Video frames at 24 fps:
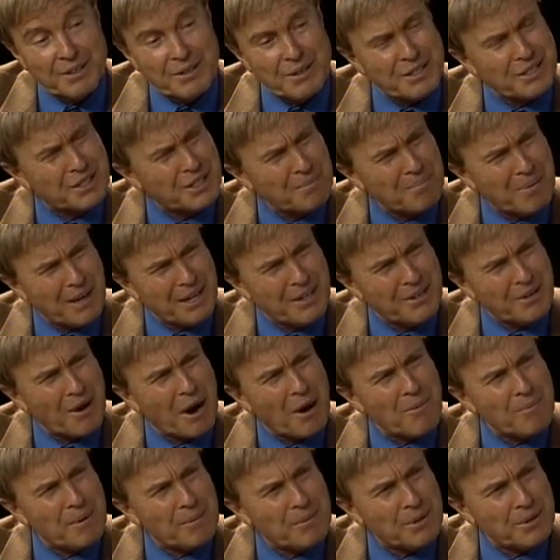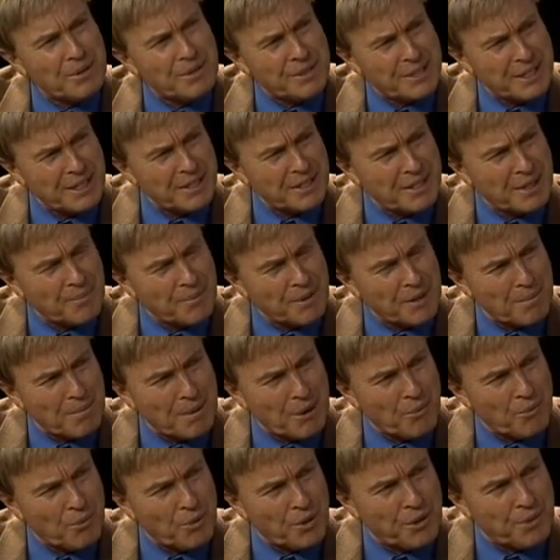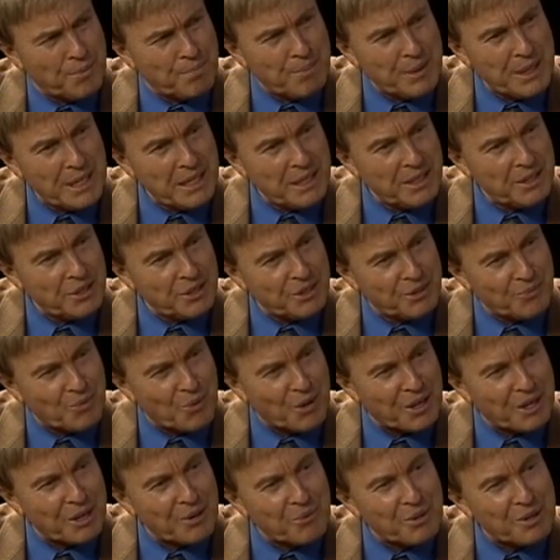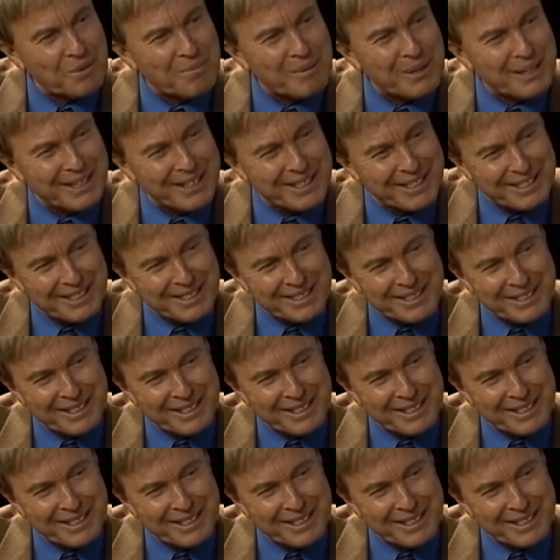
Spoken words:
And you had somebody, I remember you saying something about with beans, working with beans.